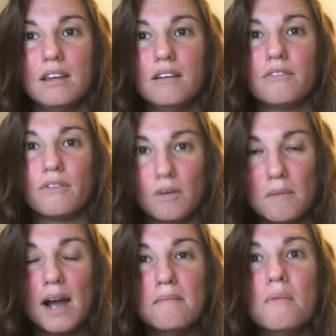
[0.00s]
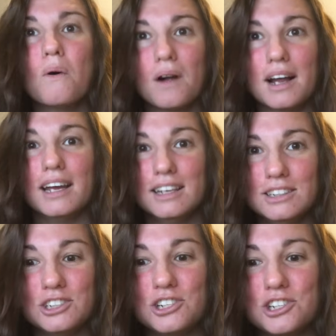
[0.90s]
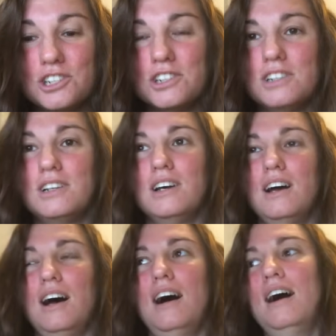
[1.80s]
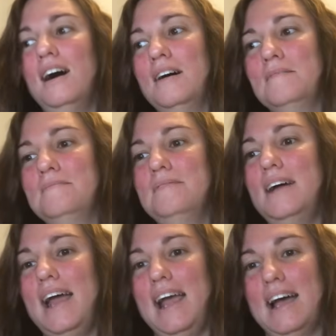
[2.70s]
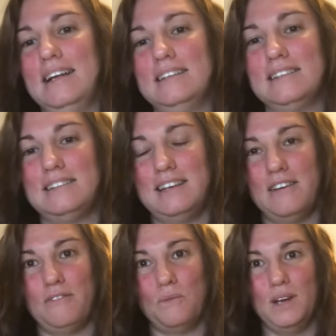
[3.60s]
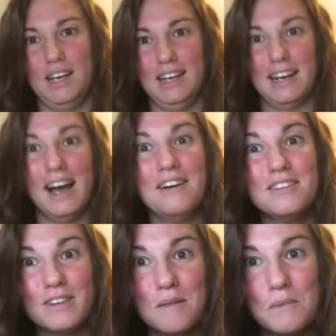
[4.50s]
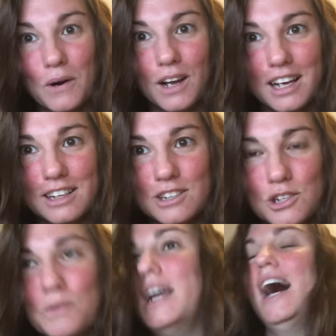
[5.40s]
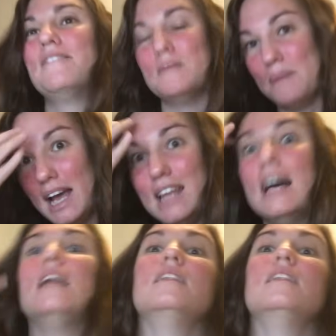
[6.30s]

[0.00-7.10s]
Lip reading: for my mortgage. And if we get out of our mortgage, we have to pay that